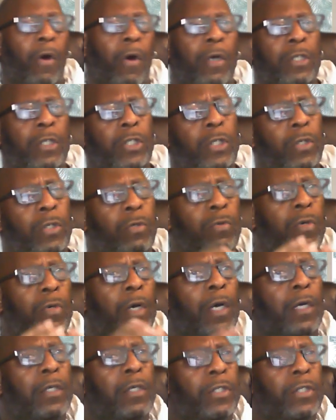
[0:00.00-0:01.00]
or two
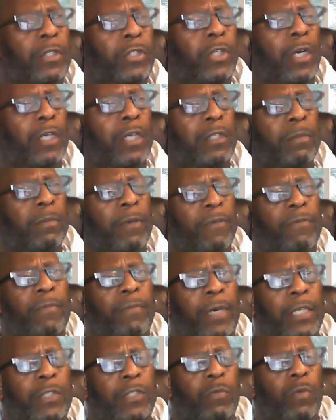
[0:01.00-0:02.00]
to share some
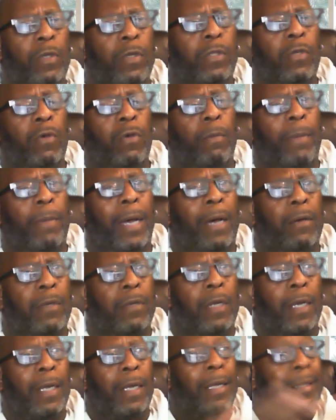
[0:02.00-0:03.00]
information with you
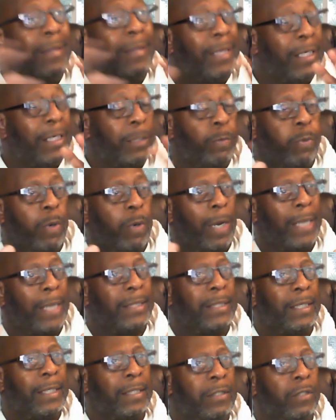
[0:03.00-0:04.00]
about this
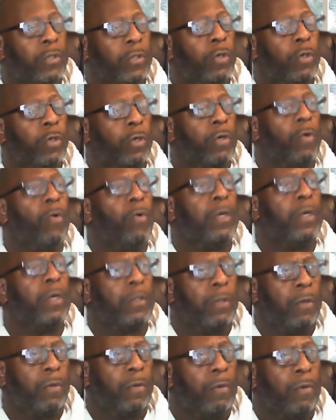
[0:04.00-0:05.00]
process that you're going
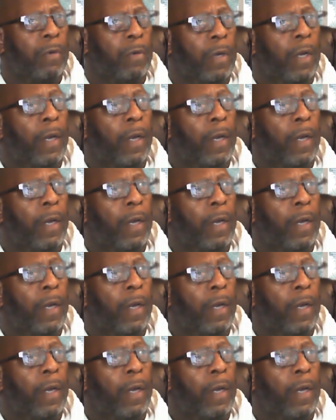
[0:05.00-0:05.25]
through,